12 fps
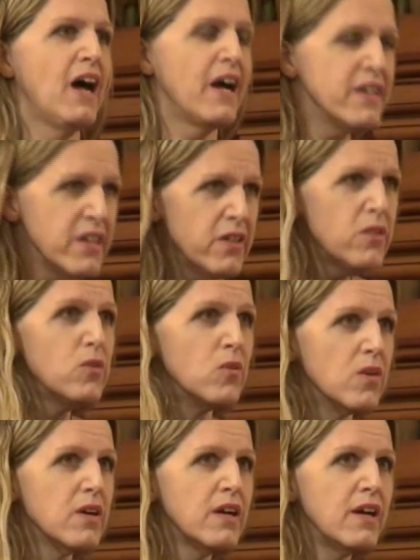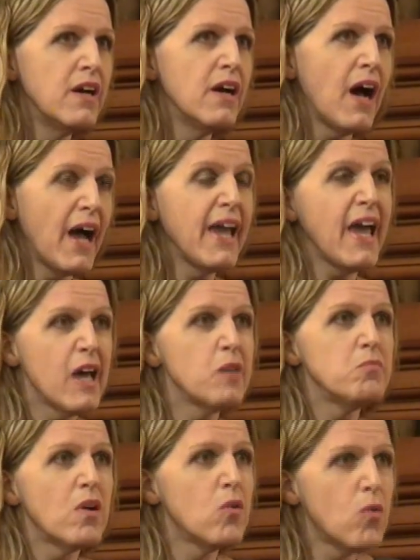I knew I
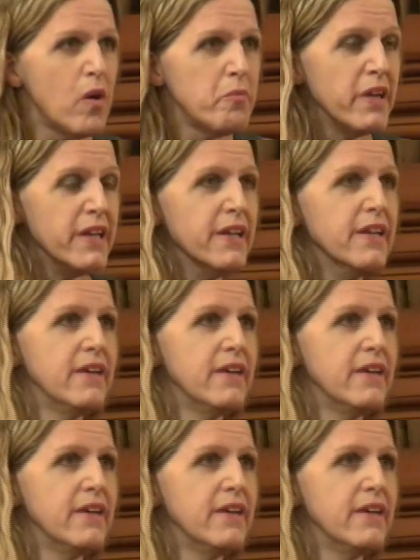am a woman.